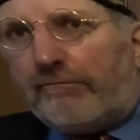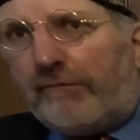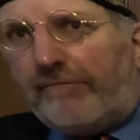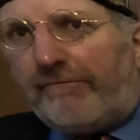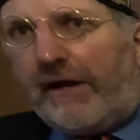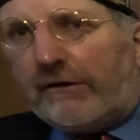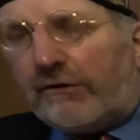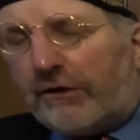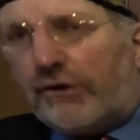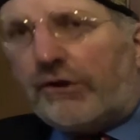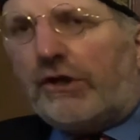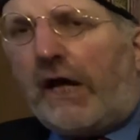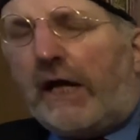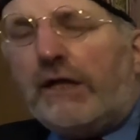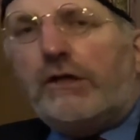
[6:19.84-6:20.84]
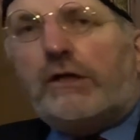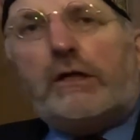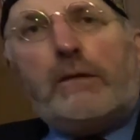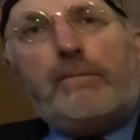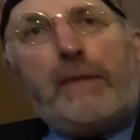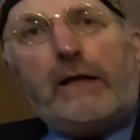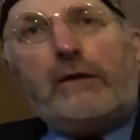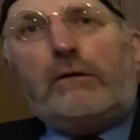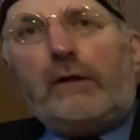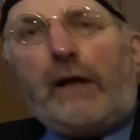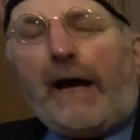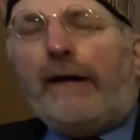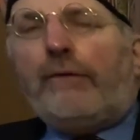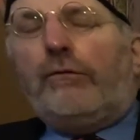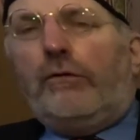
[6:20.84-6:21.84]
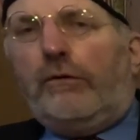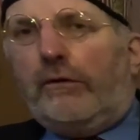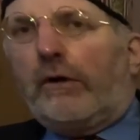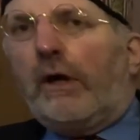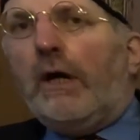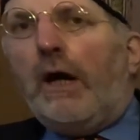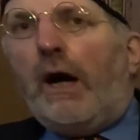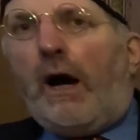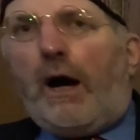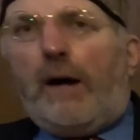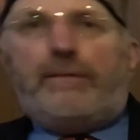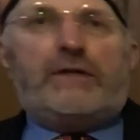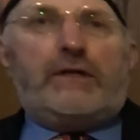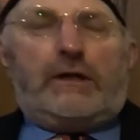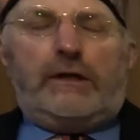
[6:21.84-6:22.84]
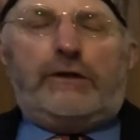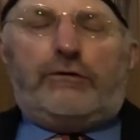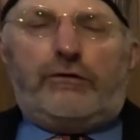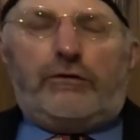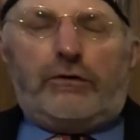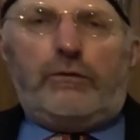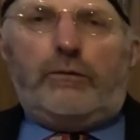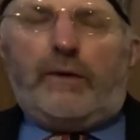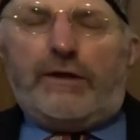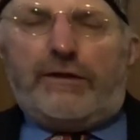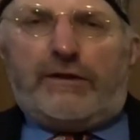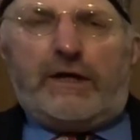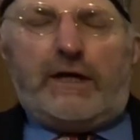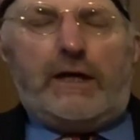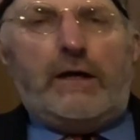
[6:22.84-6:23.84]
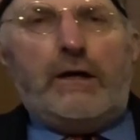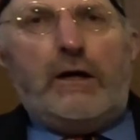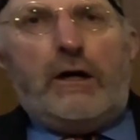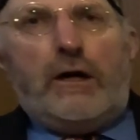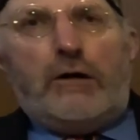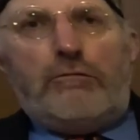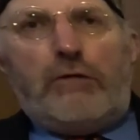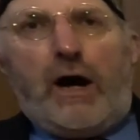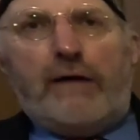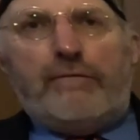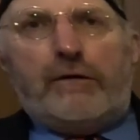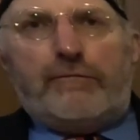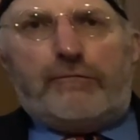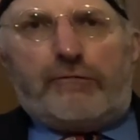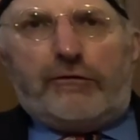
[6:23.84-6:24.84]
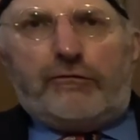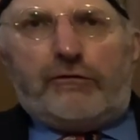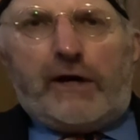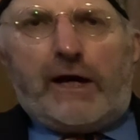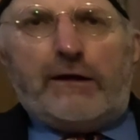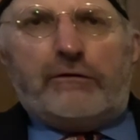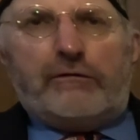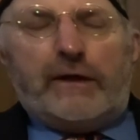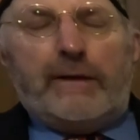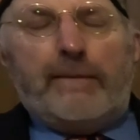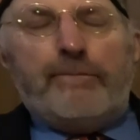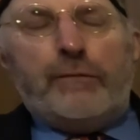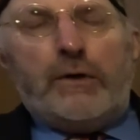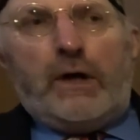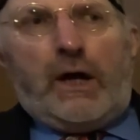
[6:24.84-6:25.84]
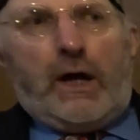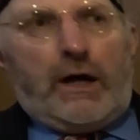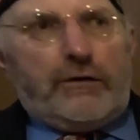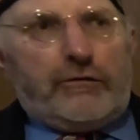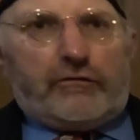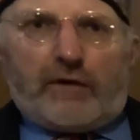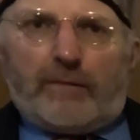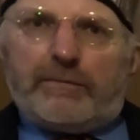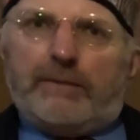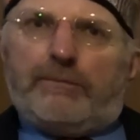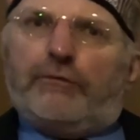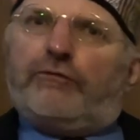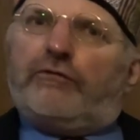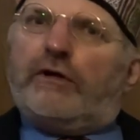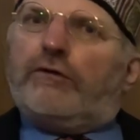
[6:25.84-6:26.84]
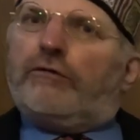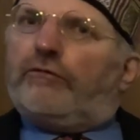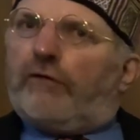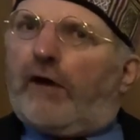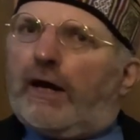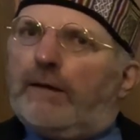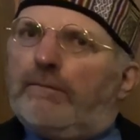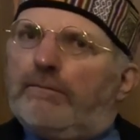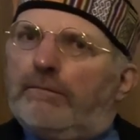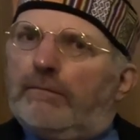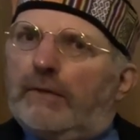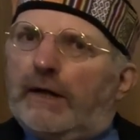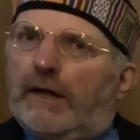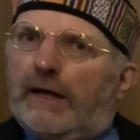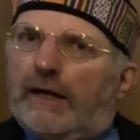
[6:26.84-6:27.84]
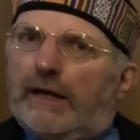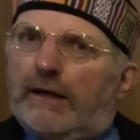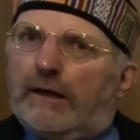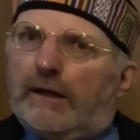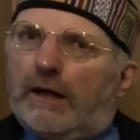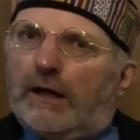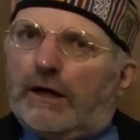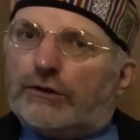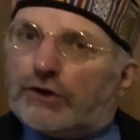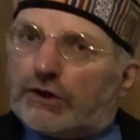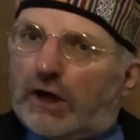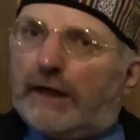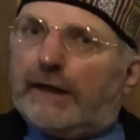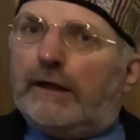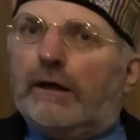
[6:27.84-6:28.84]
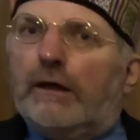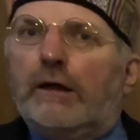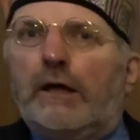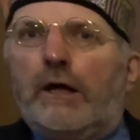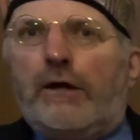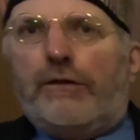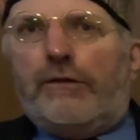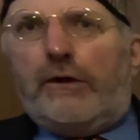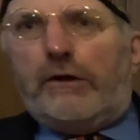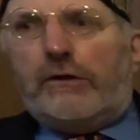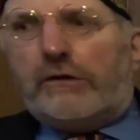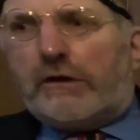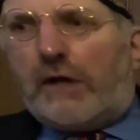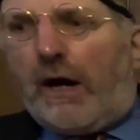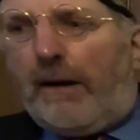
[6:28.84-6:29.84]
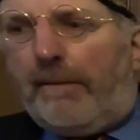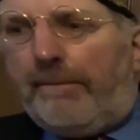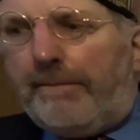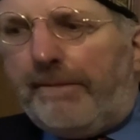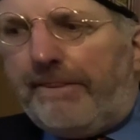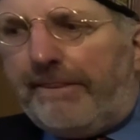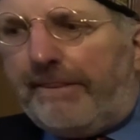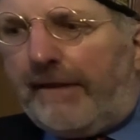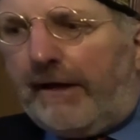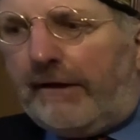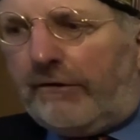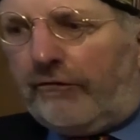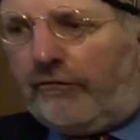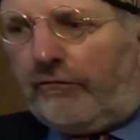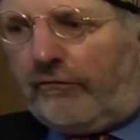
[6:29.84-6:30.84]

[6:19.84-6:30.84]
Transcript: reflected a change in the mental outlook, particularly to do with the arrival of Christianity. And some people see the same in China, that they